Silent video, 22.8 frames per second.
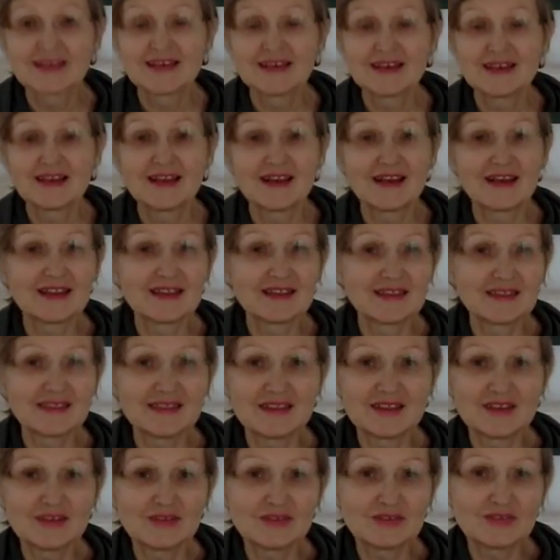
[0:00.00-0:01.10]
and
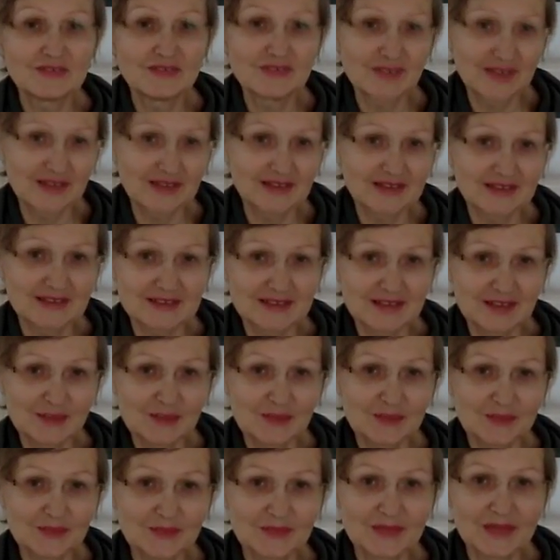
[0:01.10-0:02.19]
they will fail exam,
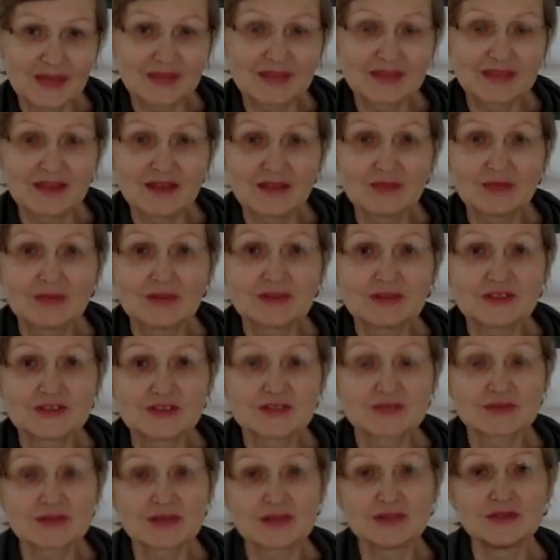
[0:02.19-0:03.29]
and they will
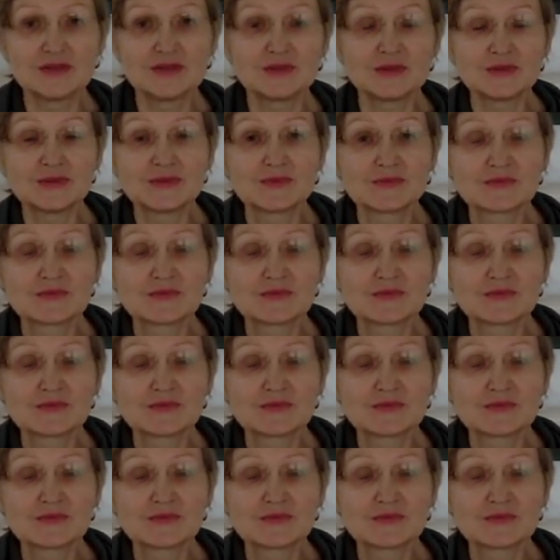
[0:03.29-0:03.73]
just write you,